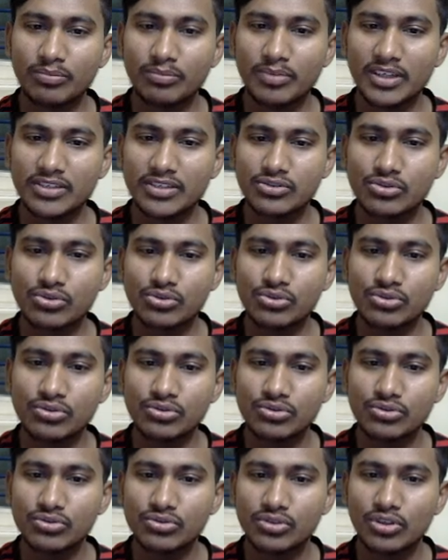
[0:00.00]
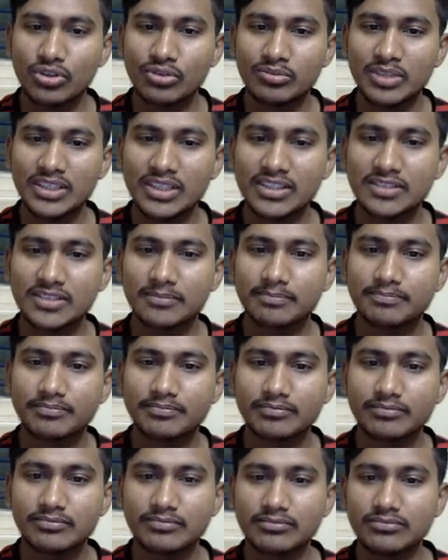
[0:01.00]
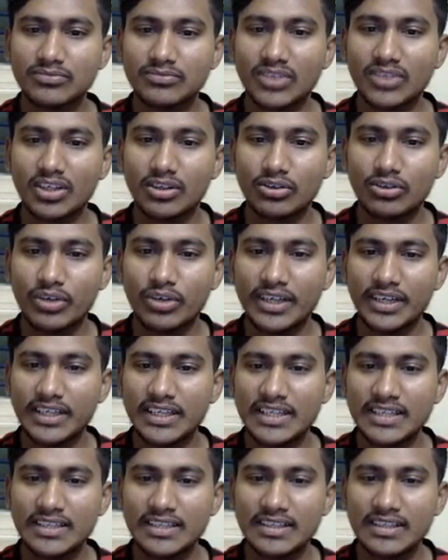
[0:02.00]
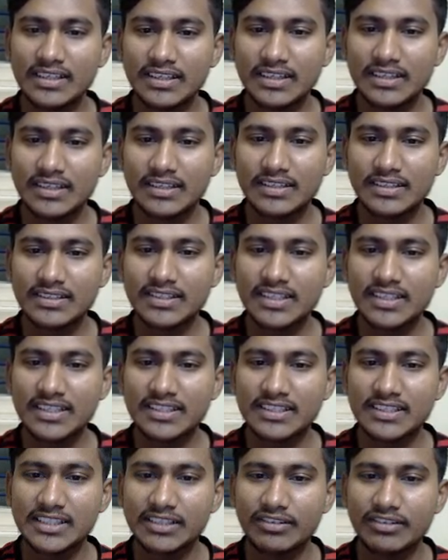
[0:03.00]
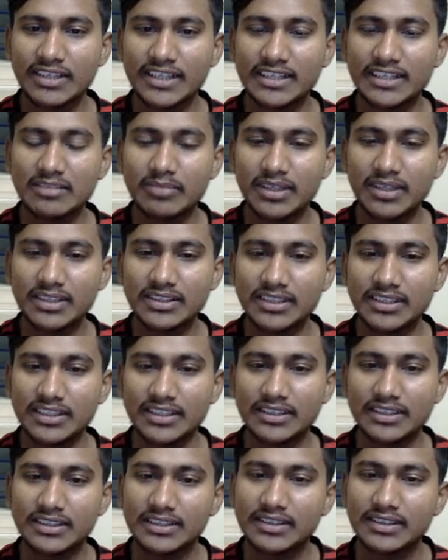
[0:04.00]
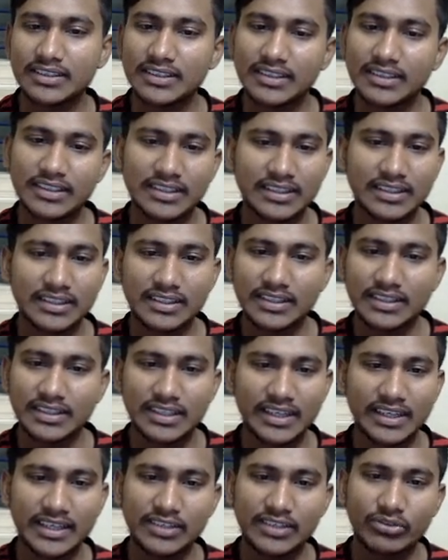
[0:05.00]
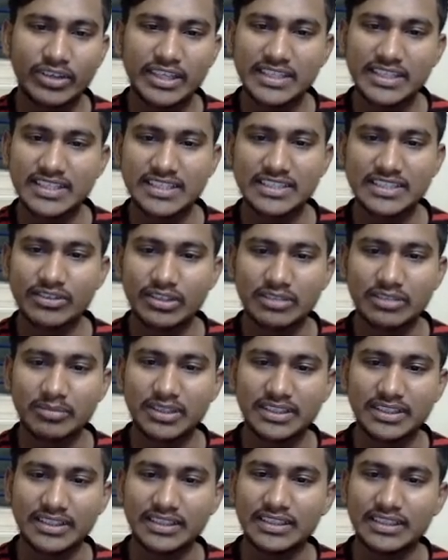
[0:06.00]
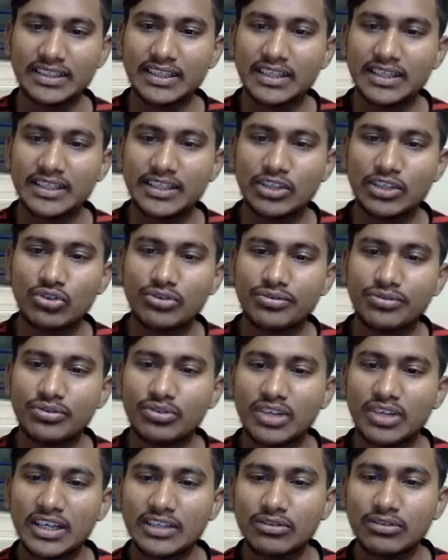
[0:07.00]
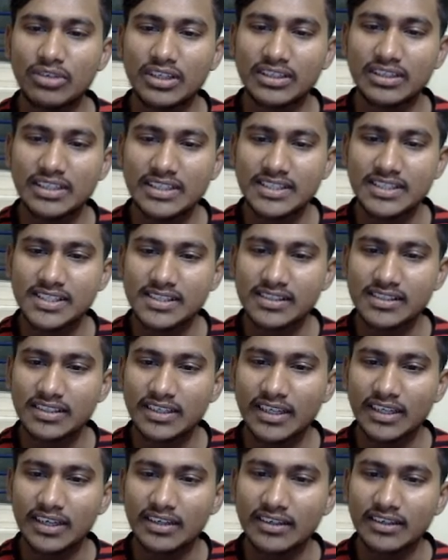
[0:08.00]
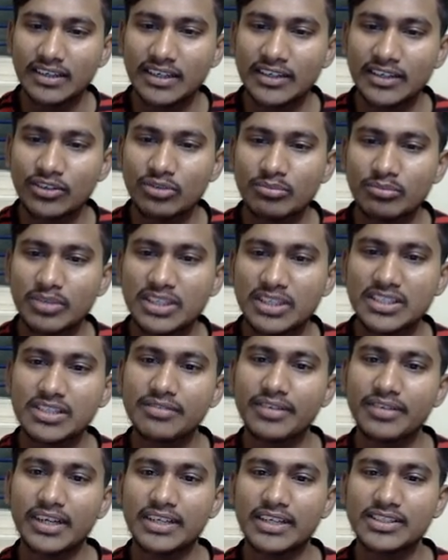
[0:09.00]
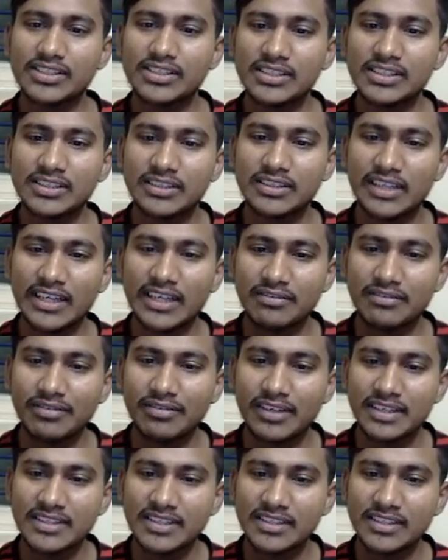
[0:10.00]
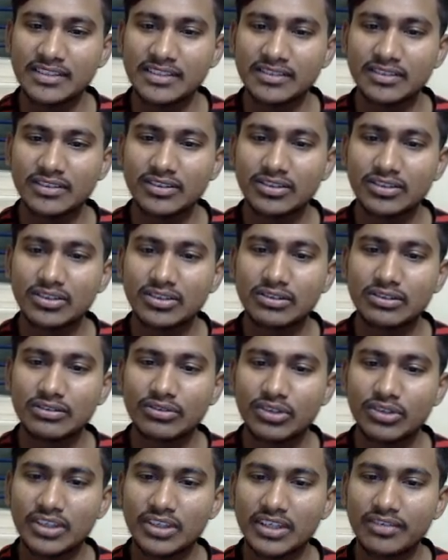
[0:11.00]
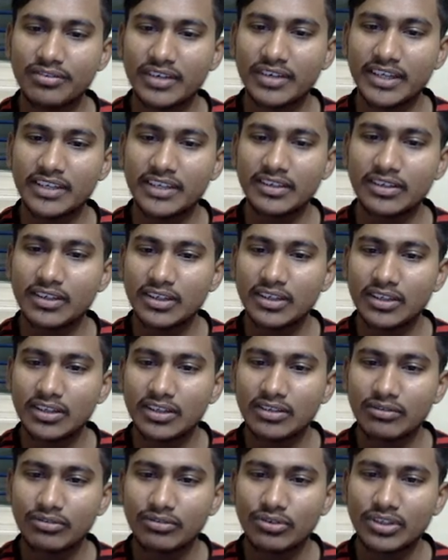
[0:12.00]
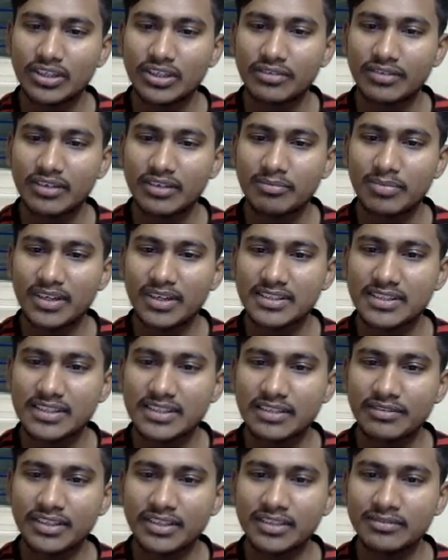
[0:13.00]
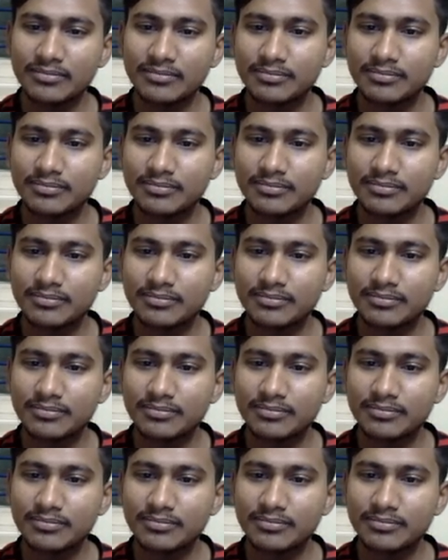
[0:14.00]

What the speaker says: plus 2 how much, 26 divided by 3, right, 26 divided by 3. Now if you convert this into mixed fraction, 9 5s are 45, 45 plus 7,